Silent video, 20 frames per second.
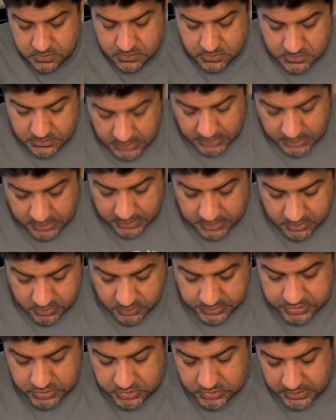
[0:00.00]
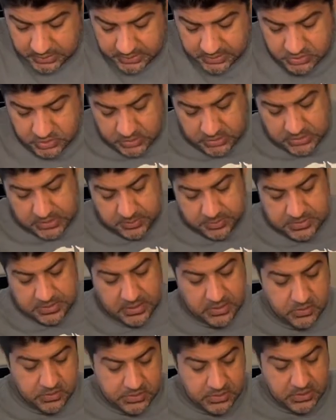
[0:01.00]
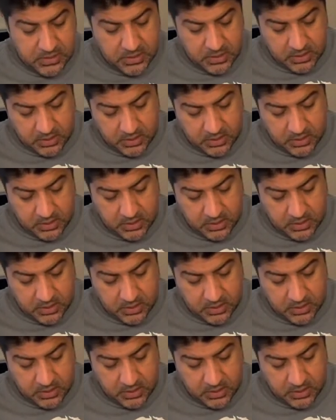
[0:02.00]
I don't know what shoe. I guess you could keep sandals in there.